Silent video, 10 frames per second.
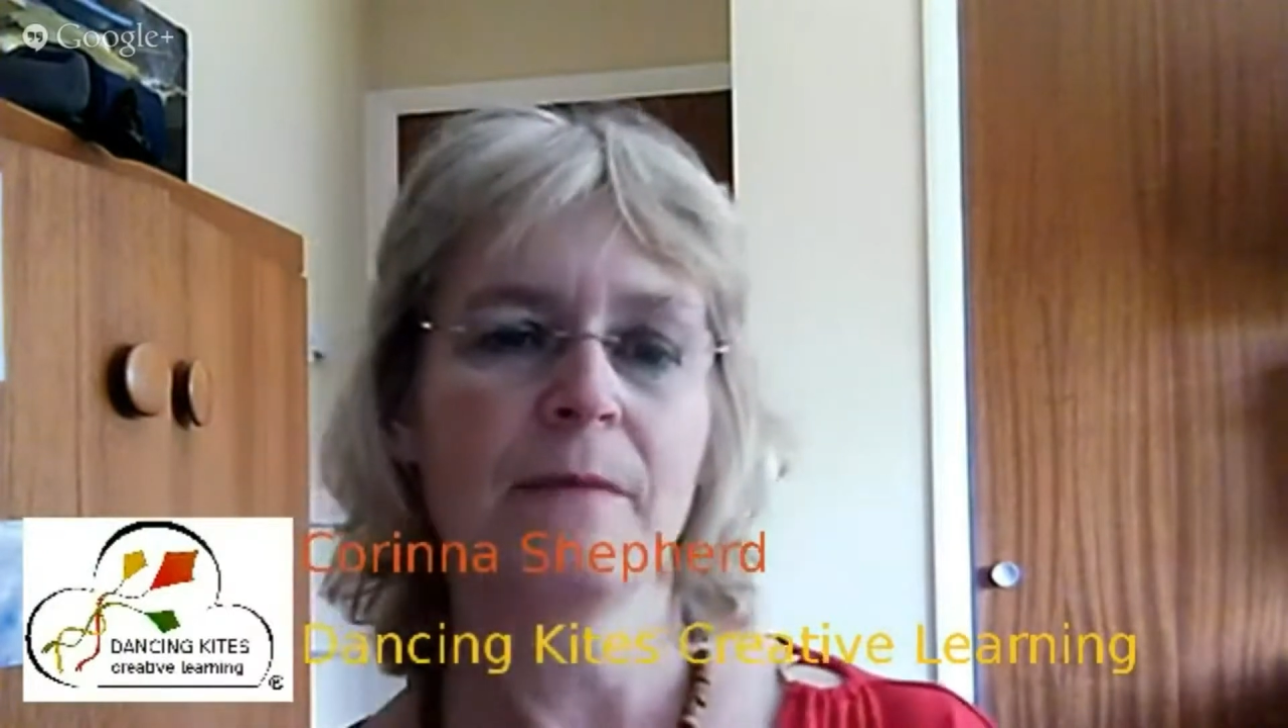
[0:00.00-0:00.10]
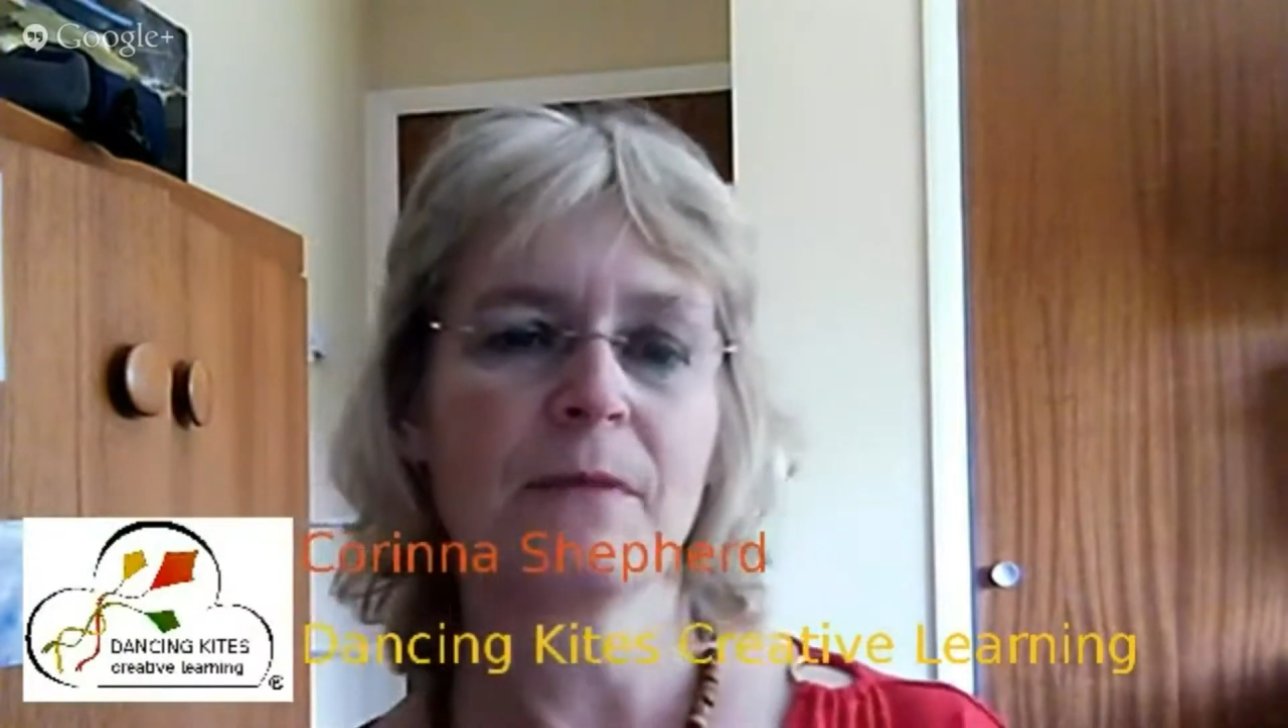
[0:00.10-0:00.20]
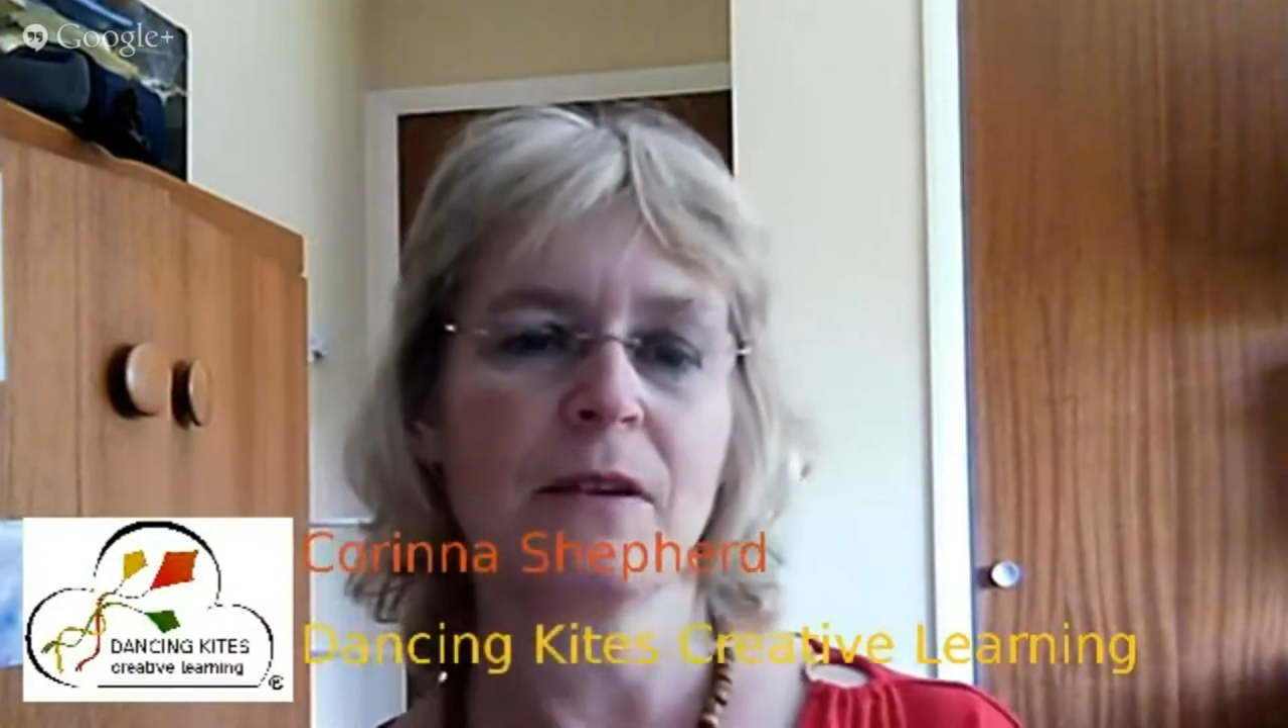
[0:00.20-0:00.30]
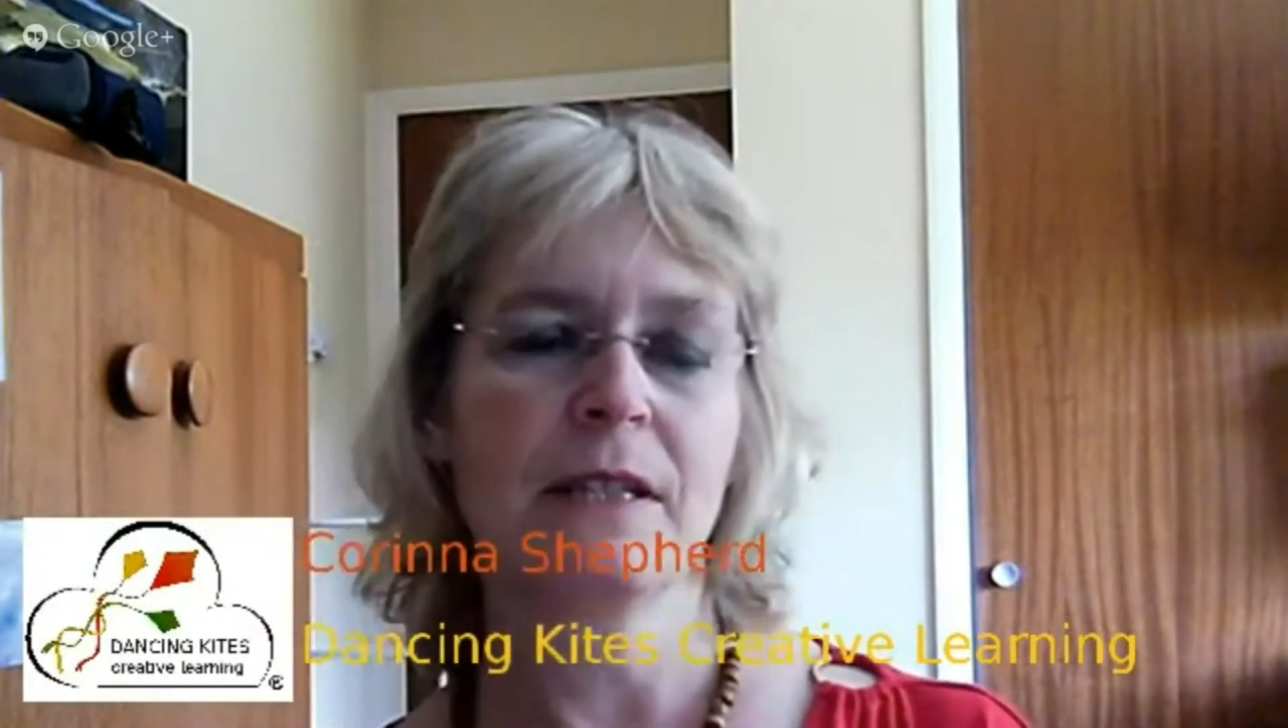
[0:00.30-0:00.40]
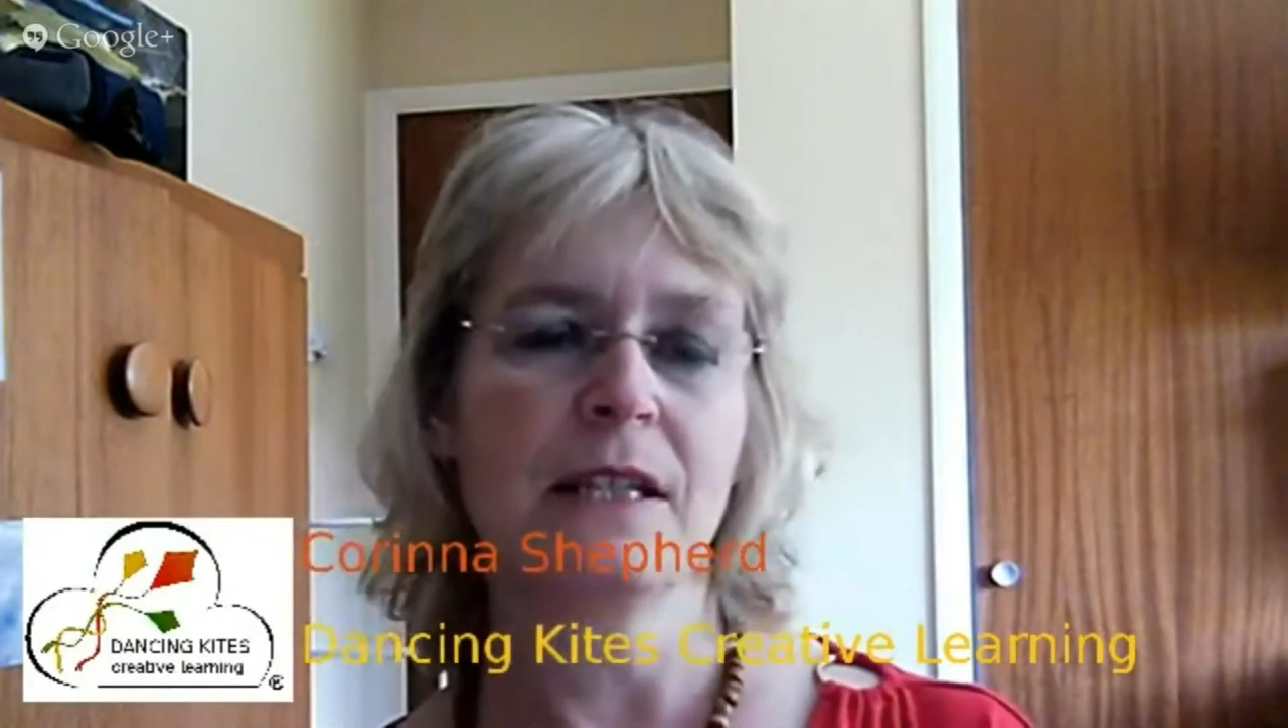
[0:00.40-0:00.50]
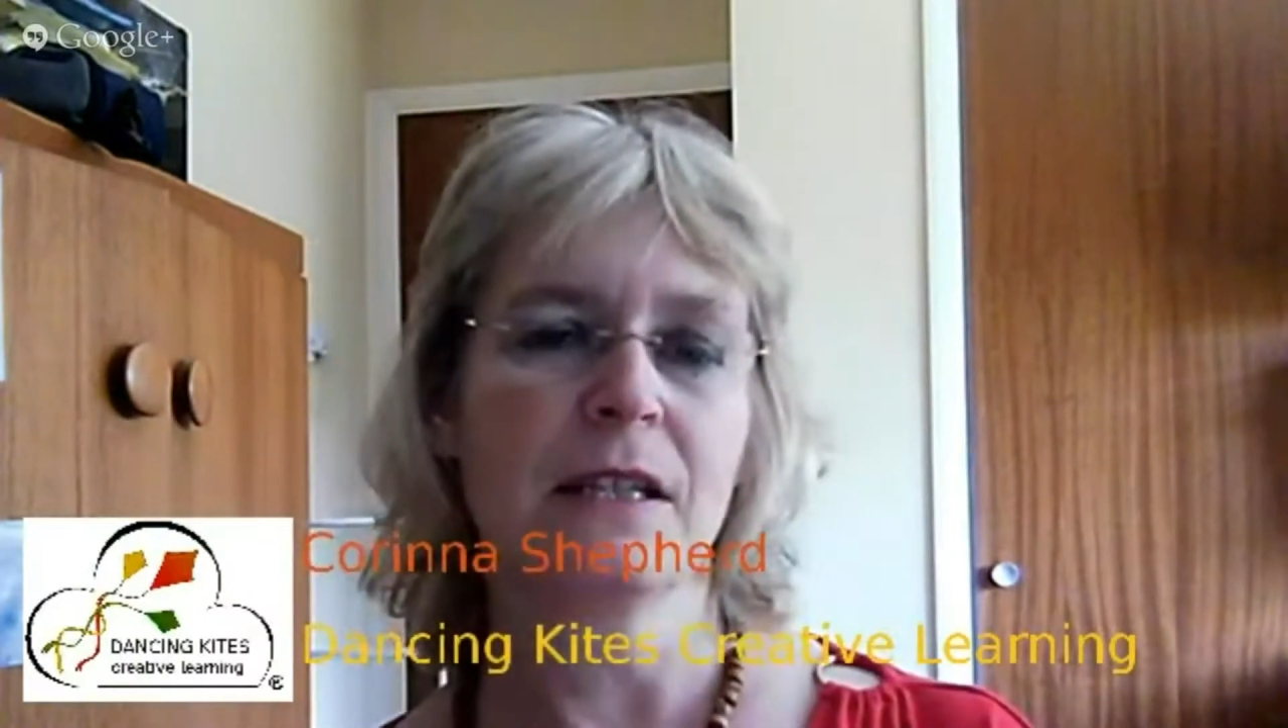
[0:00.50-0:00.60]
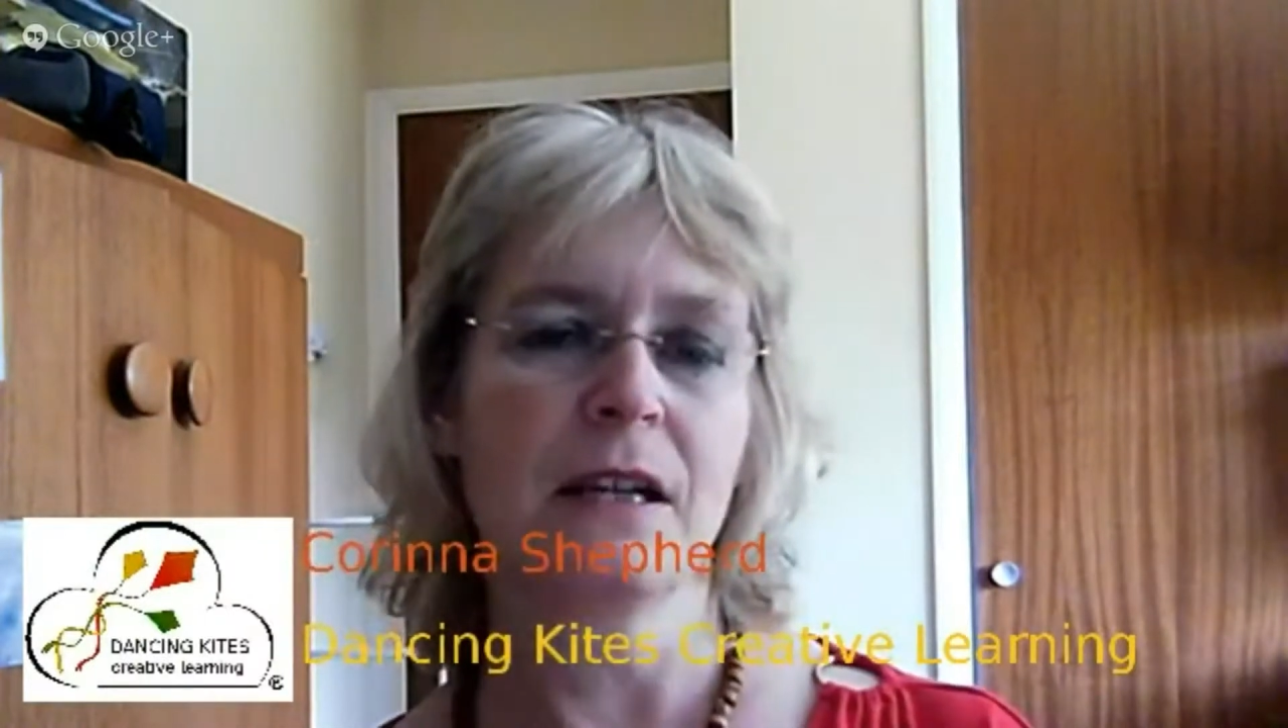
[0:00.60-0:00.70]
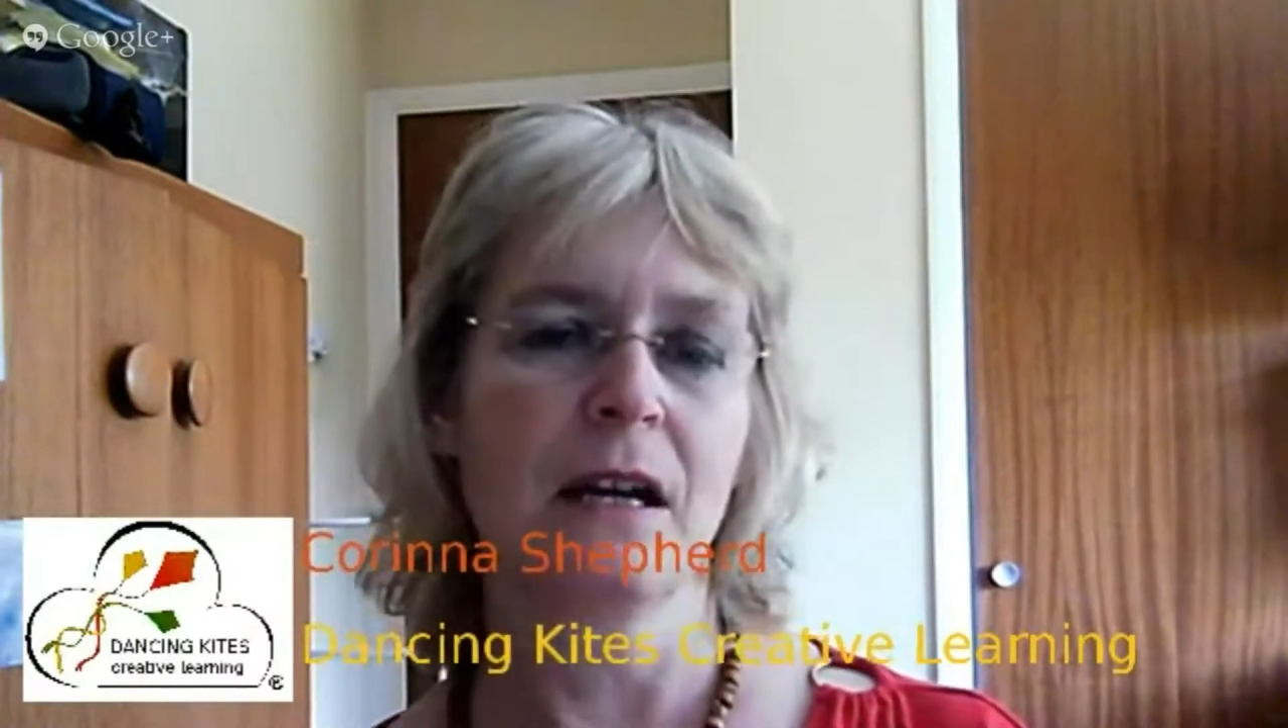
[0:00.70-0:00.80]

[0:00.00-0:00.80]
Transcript: So I need to